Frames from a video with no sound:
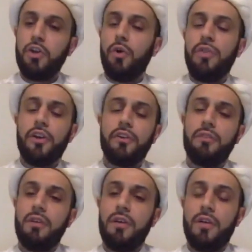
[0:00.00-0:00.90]
you know,
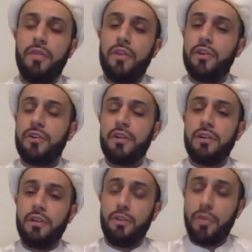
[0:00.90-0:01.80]
their
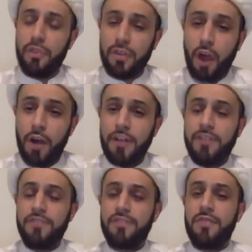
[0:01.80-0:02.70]
their you know their
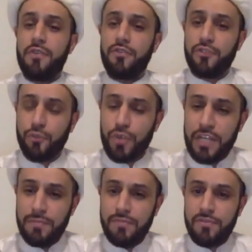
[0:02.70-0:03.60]
gardens and their
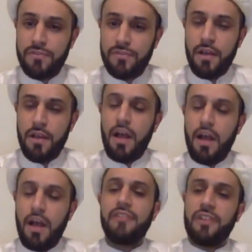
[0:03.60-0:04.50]
streams.
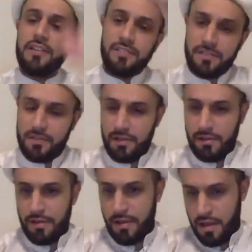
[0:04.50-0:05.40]
Allah says,
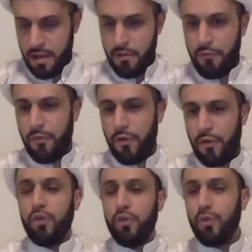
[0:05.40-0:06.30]

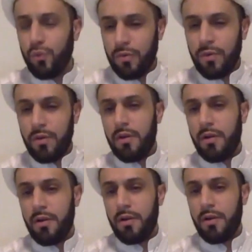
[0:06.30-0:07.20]
"For you
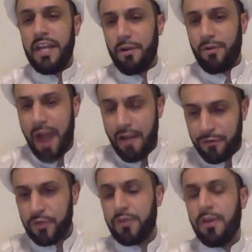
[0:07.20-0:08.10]
in the
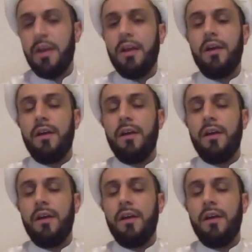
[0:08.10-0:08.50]
hereafter,